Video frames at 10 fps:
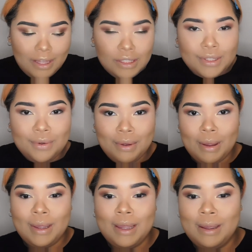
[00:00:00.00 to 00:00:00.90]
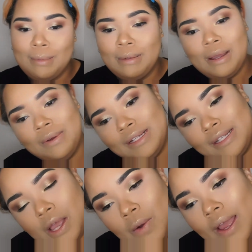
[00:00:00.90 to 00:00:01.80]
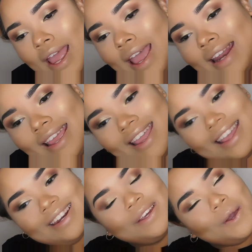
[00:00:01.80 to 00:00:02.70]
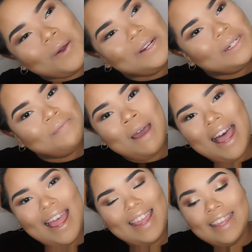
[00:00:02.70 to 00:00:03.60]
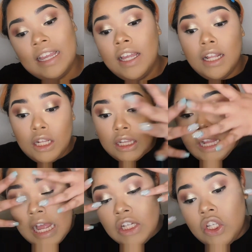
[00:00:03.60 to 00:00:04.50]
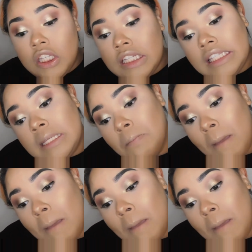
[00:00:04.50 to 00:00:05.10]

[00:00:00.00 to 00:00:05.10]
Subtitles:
So I am going to go ahead and coat my lashes in some